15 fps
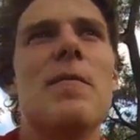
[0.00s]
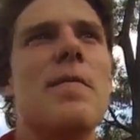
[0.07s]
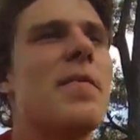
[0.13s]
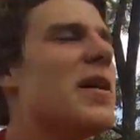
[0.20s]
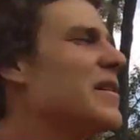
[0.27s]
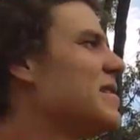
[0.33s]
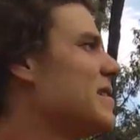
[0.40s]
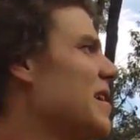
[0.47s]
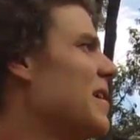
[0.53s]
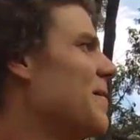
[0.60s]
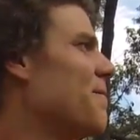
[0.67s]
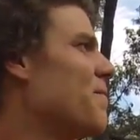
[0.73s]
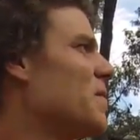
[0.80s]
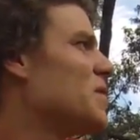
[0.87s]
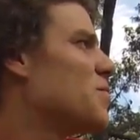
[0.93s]
But
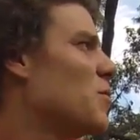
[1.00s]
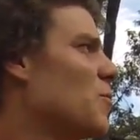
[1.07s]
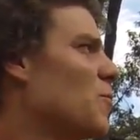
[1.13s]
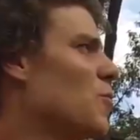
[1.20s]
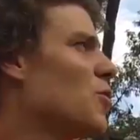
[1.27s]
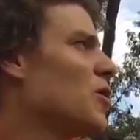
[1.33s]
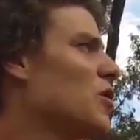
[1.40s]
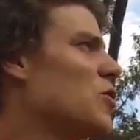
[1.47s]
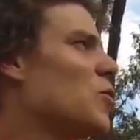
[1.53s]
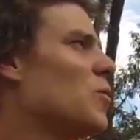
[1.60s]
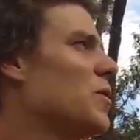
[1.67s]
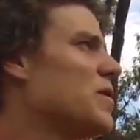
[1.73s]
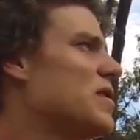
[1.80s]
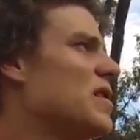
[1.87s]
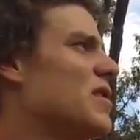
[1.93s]
it's been really cool
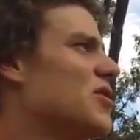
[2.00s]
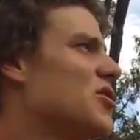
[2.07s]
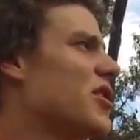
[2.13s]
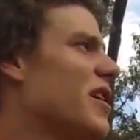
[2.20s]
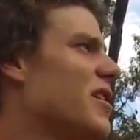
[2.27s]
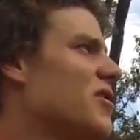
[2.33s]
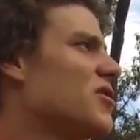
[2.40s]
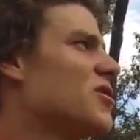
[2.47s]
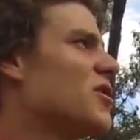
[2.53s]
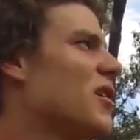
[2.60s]
to see the change.